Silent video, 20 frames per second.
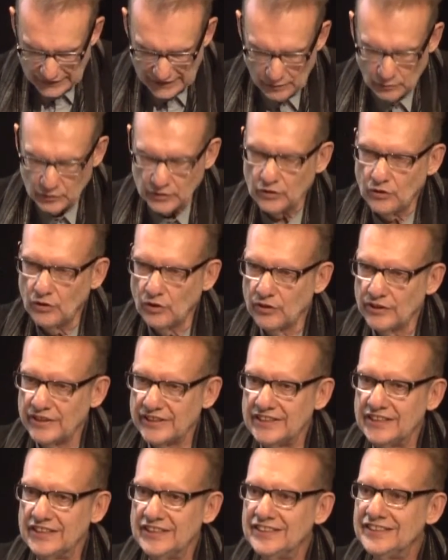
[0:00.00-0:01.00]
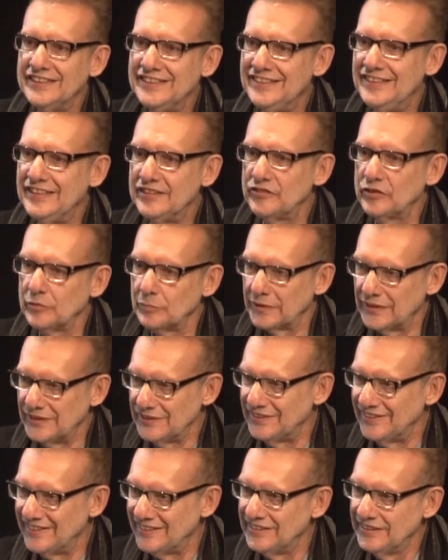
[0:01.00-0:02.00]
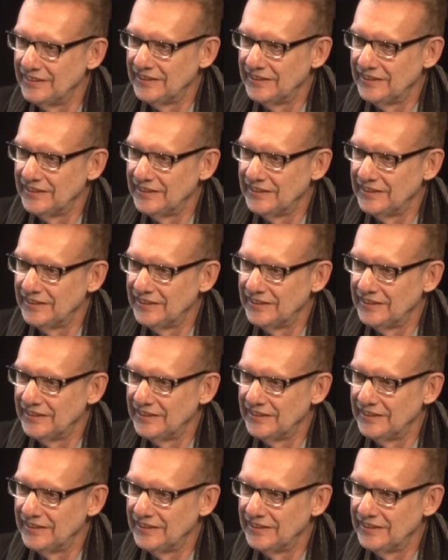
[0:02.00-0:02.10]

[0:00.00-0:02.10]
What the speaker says: I would call the undisciplined